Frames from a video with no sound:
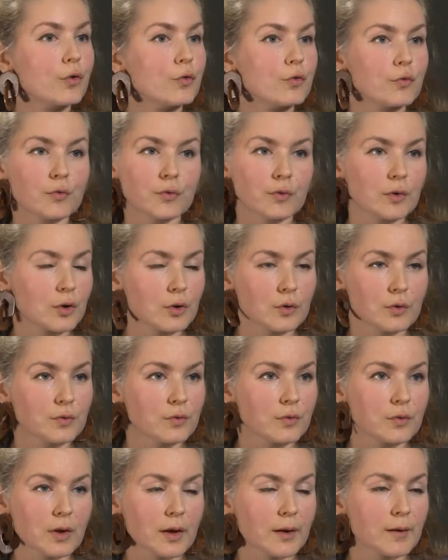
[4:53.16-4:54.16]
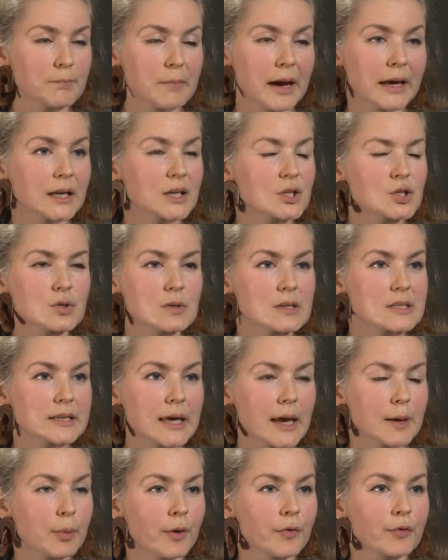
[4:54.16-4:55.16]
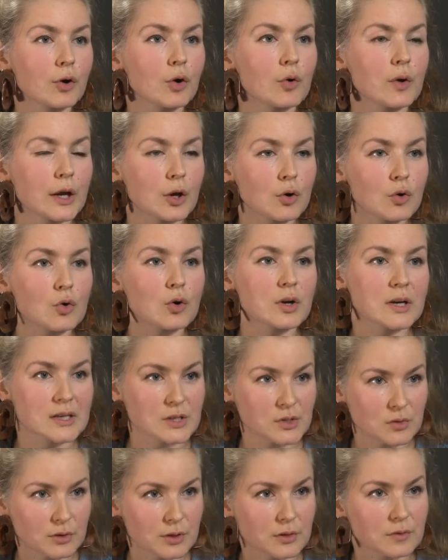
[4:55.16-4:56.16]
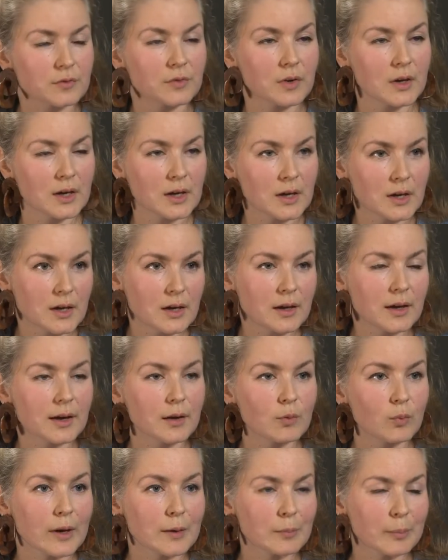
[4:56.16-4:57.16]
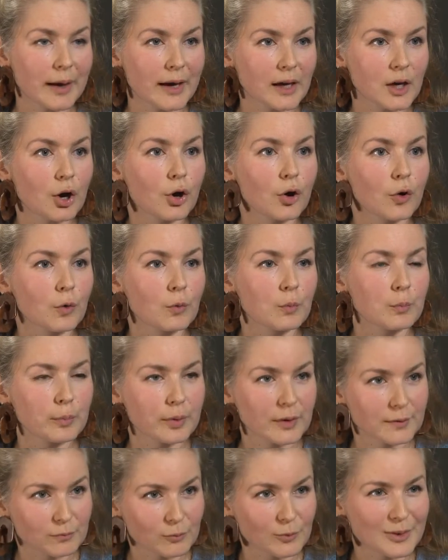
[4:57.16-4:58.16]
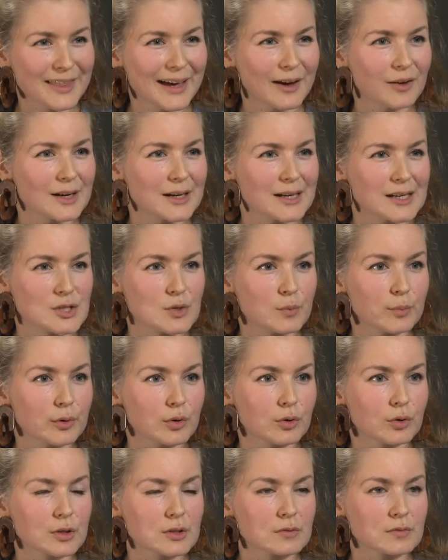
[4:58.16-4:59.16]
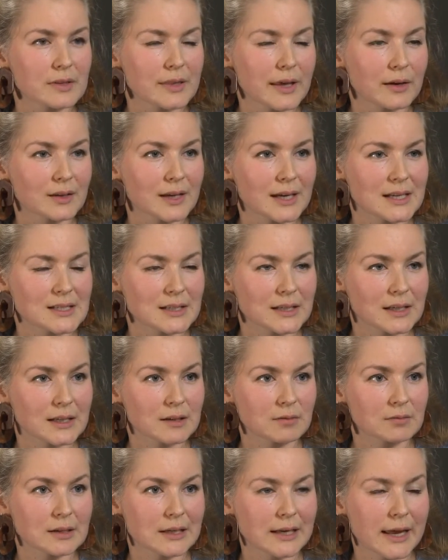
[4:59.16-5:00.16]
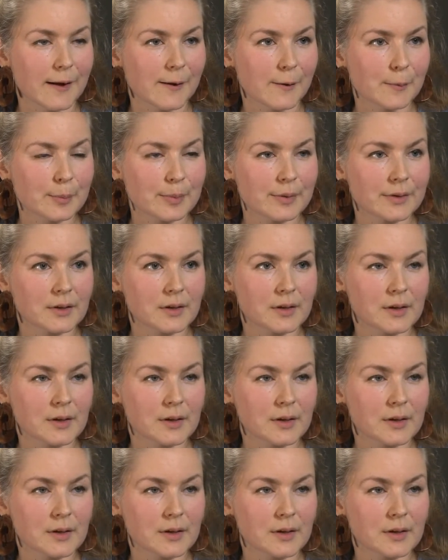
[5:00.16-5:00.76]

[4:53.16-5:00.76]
who've managed to escape on their own accord and sort of went back home, but without any support, without getting any real help.